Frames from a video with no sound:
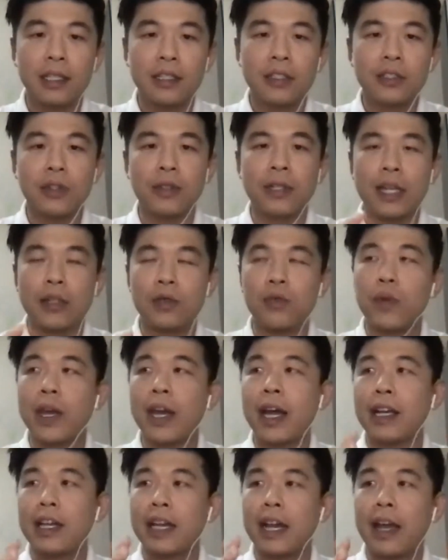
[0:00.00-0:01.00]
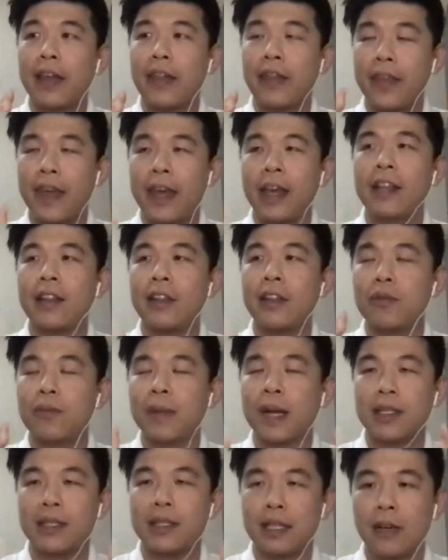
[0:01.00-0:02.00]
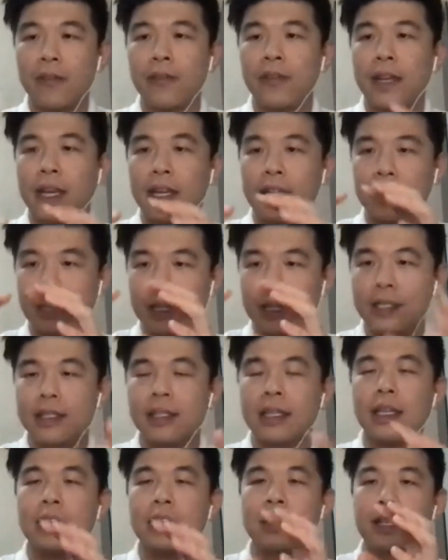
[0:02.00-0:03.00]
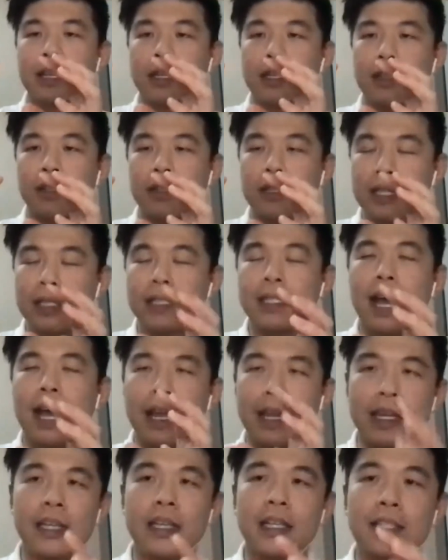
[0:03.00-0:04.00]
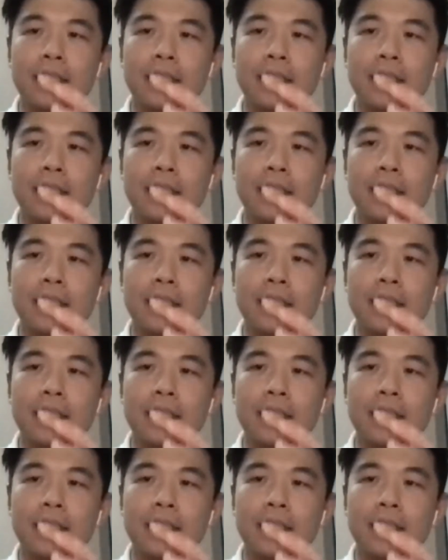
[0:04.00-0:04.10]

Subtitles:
So that's where I think to myself, like this idea,